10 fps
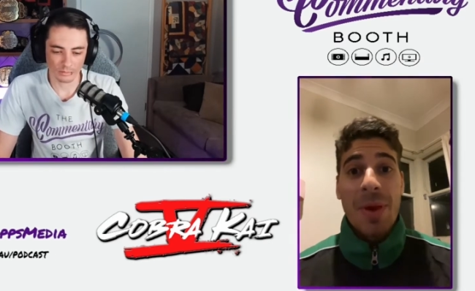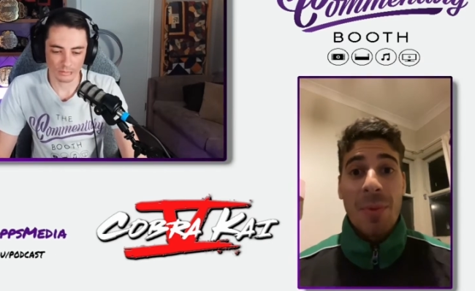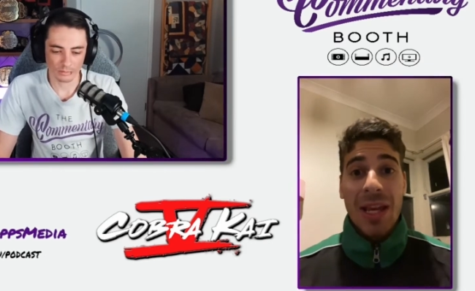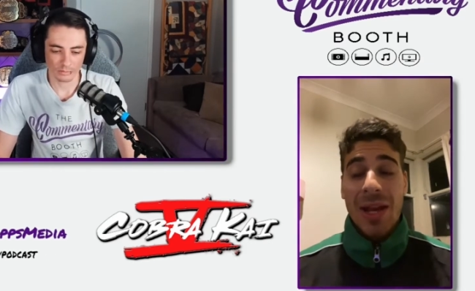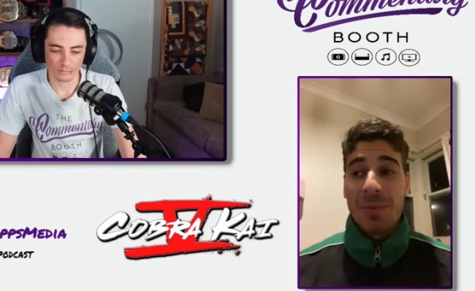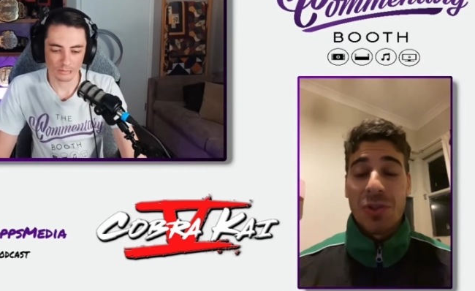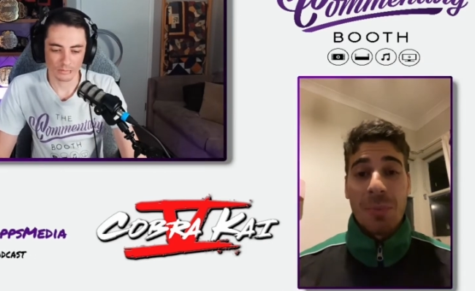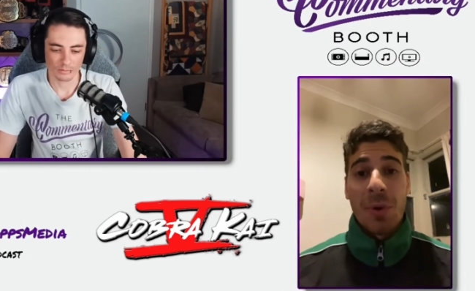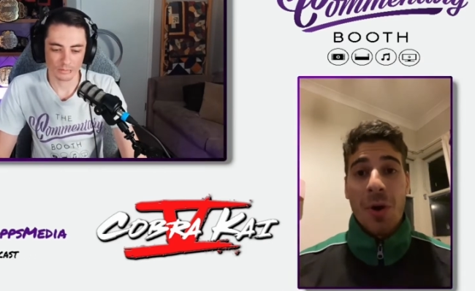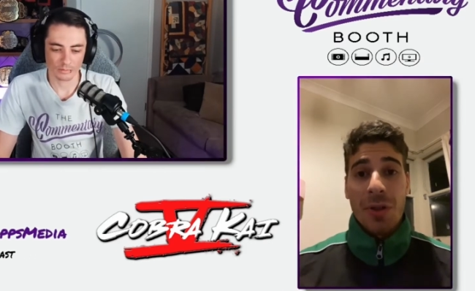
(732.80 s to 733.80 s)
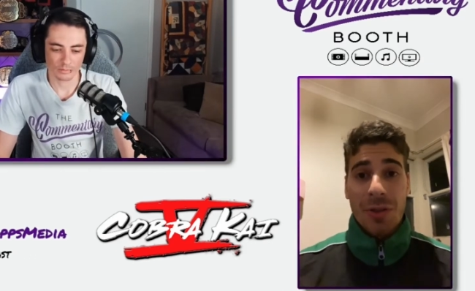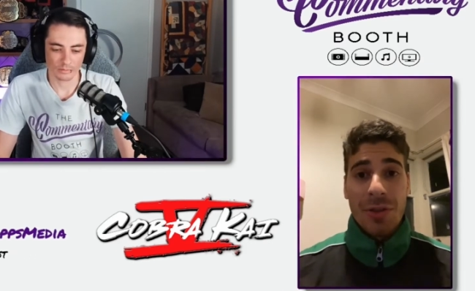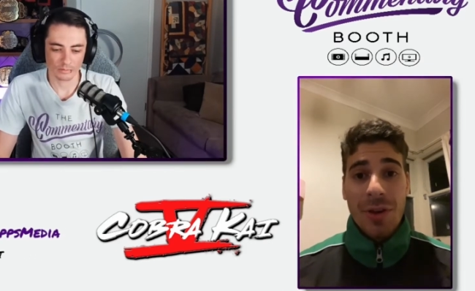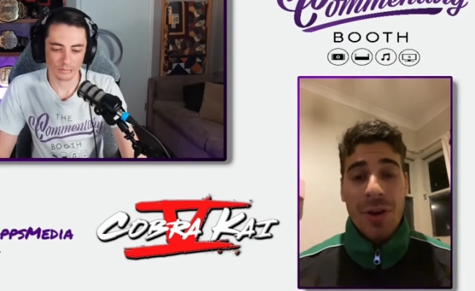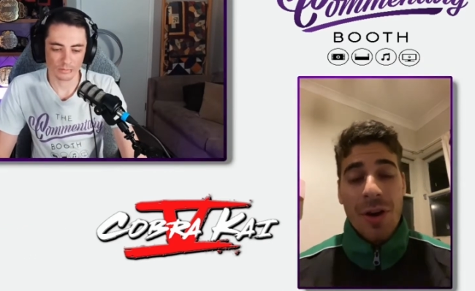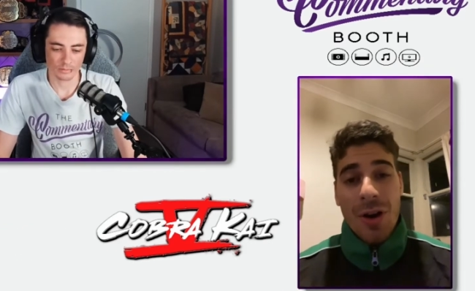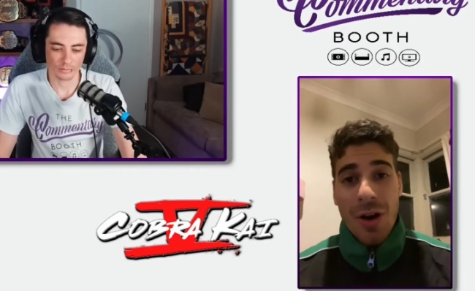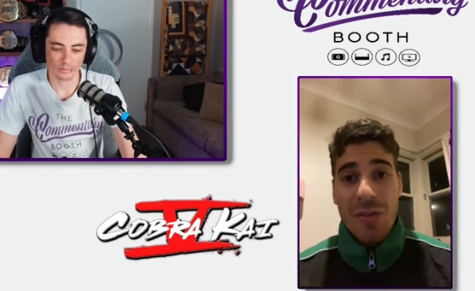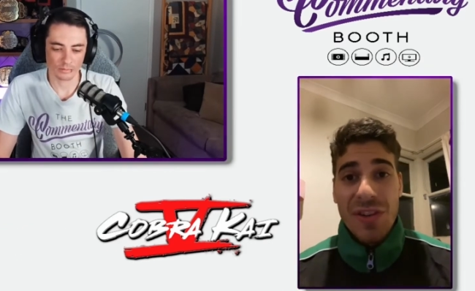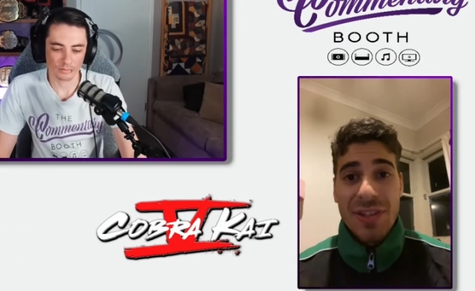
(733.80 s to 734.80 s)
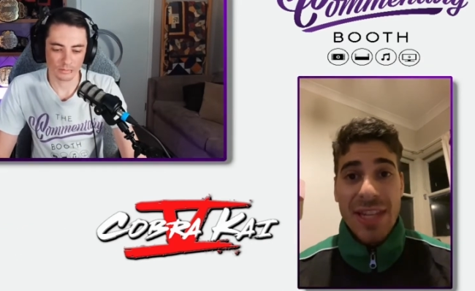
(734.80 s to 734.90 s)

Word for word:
Speaker 1: him when it comes to the birth of his